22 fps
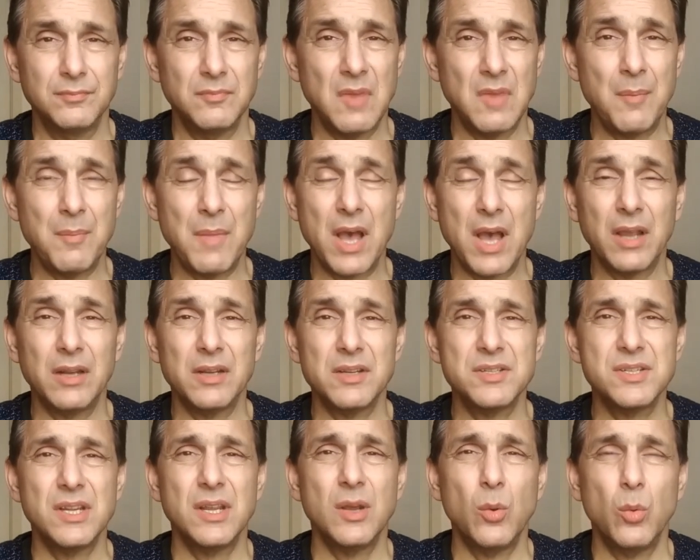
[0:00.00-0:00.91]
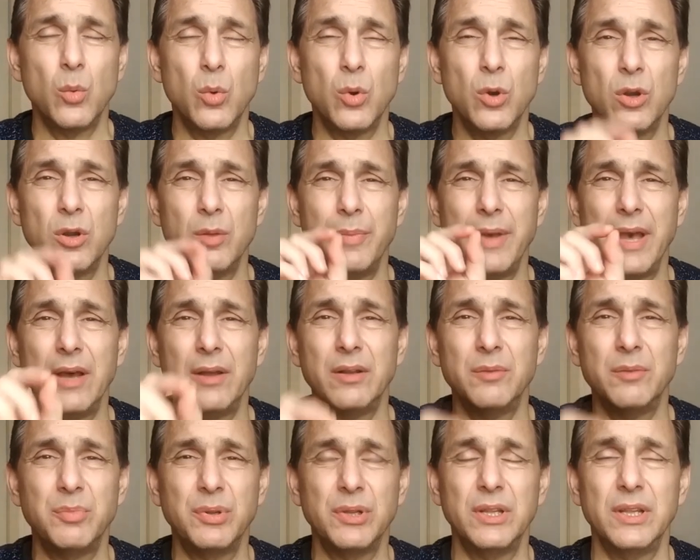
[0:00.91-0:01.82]
I'm not going to say a word about
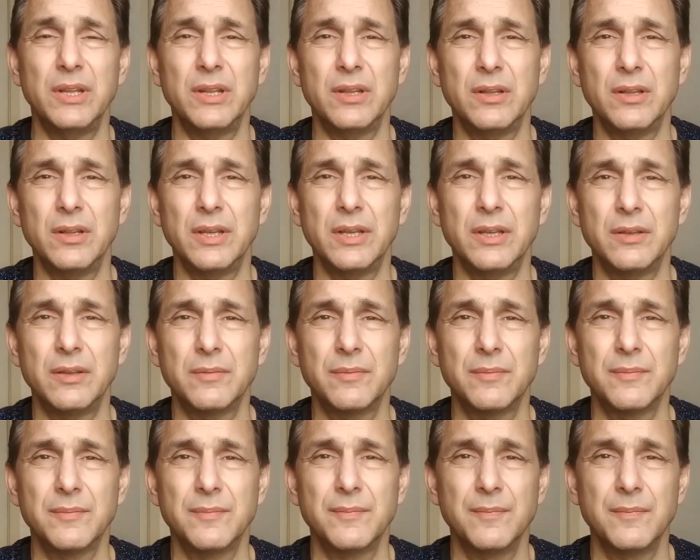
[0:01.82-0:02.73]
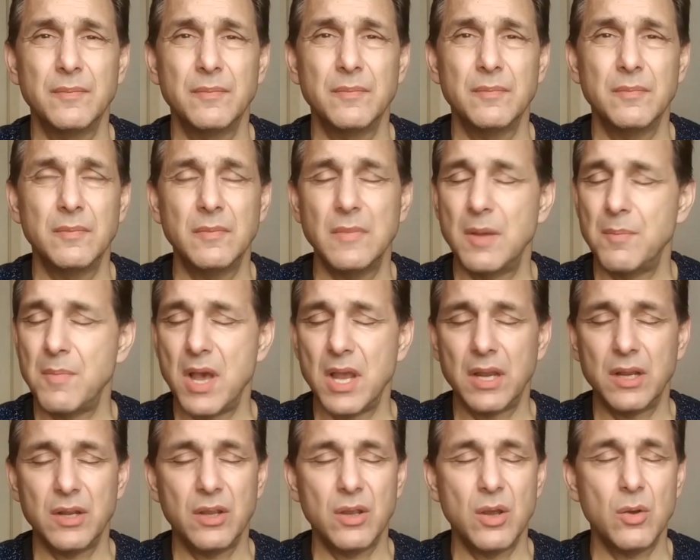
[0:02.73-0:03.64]
it politically. I'm not
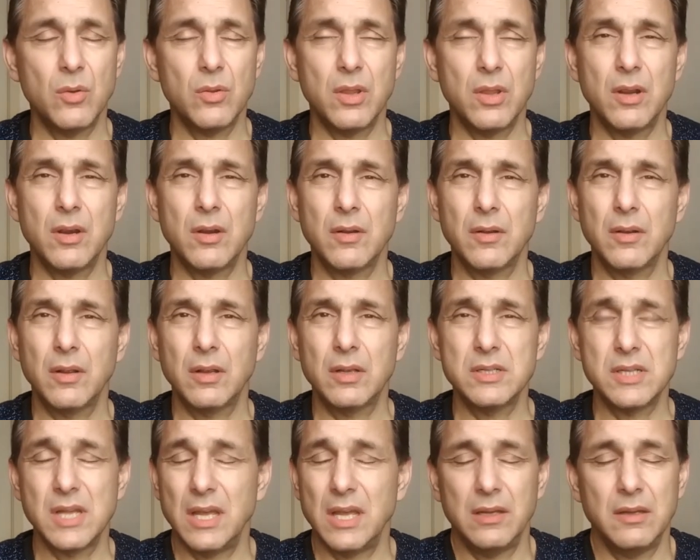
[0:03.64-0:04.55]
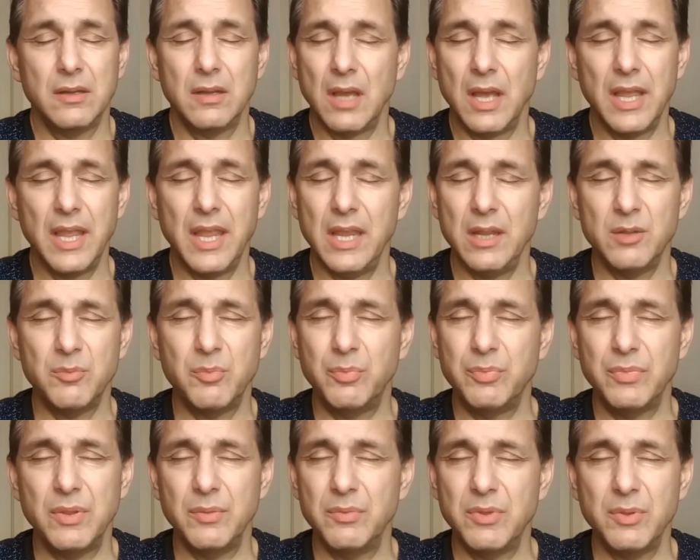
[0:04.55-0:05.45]
going to go there. Because I hate
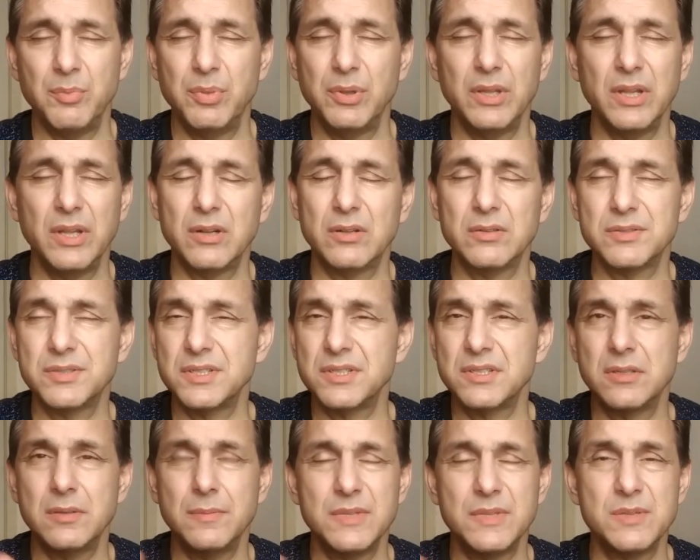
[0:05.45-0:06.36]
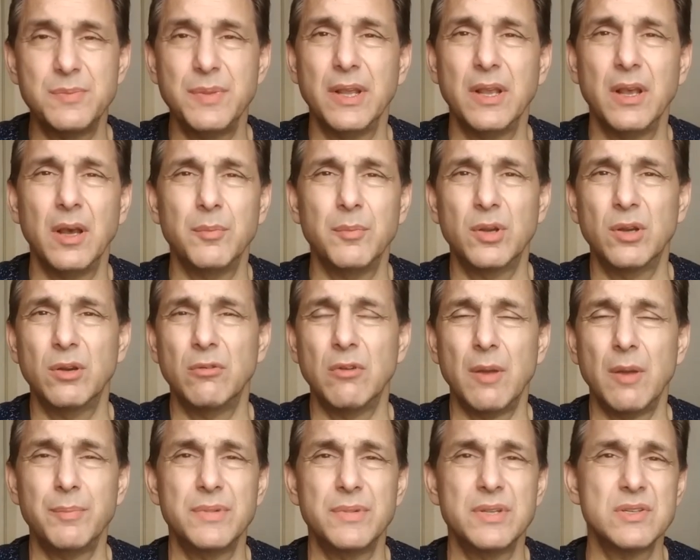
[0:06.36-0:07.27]
that the political system has become
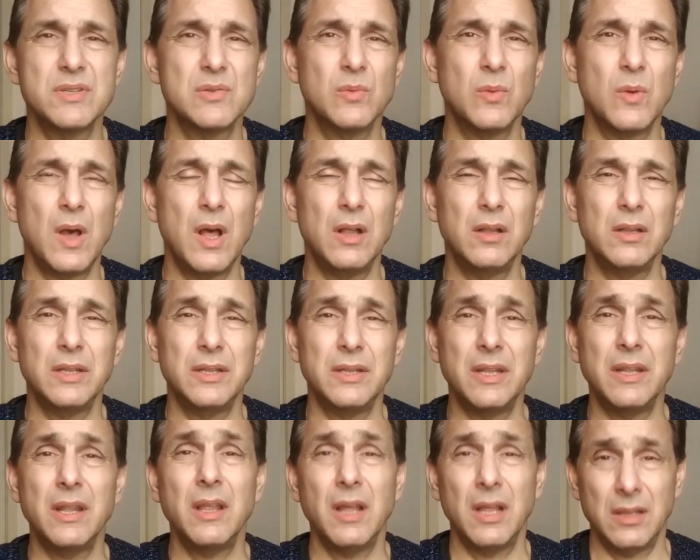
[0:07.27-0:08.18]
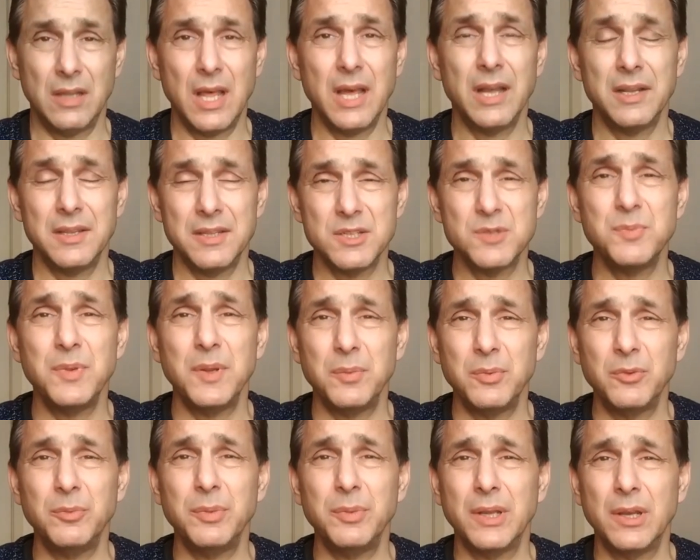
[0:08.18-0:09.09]
corrupt as well. And a lot of these
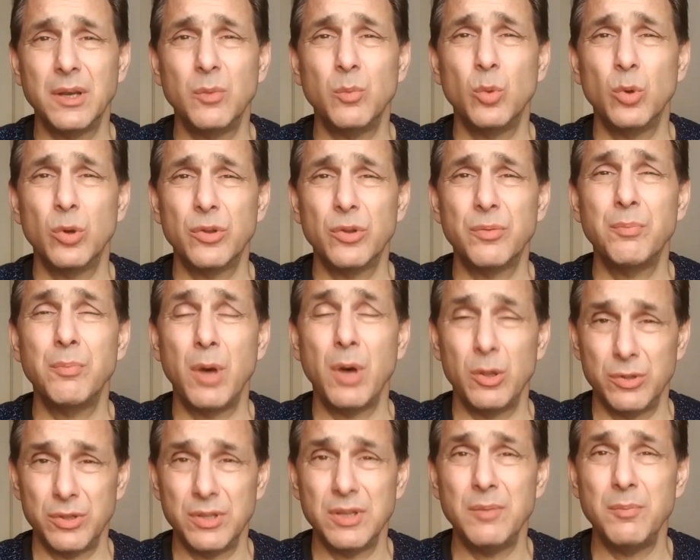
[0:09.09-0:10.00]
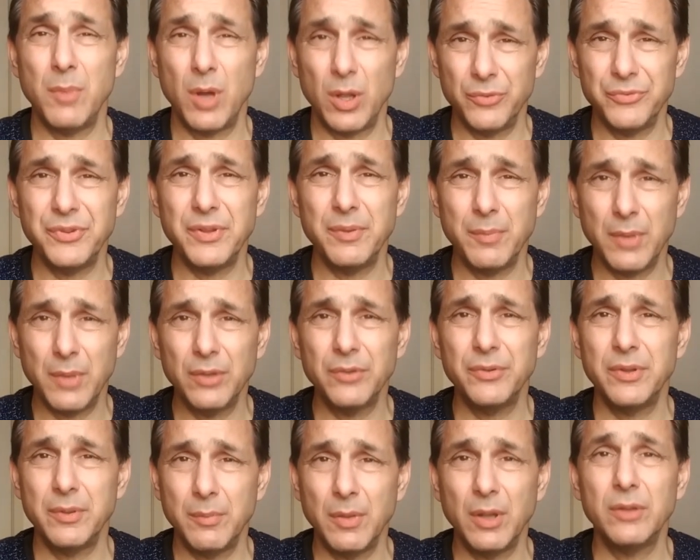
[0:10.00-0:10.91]
people become worth multi
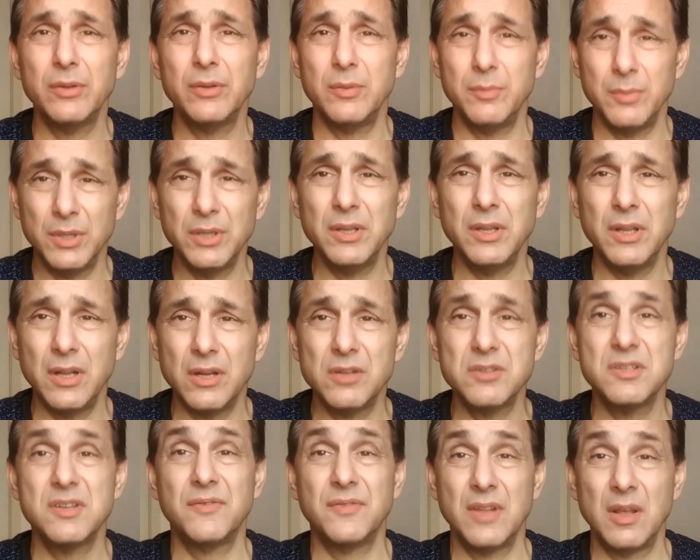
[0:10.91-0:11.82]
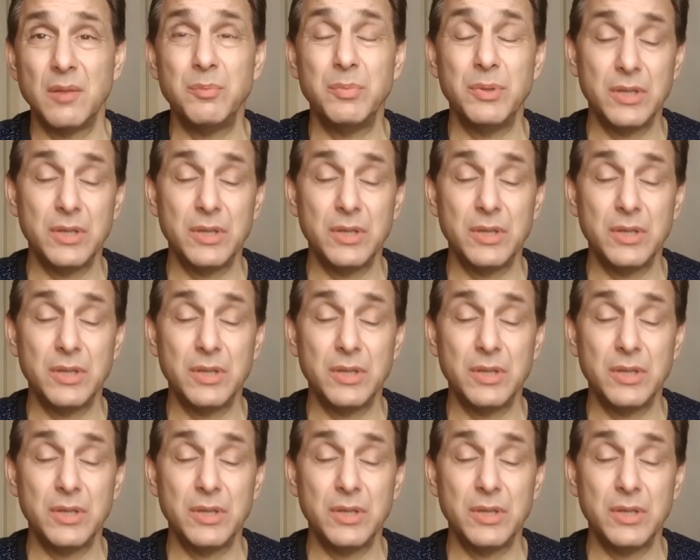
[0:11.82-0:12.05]
millionaires, if not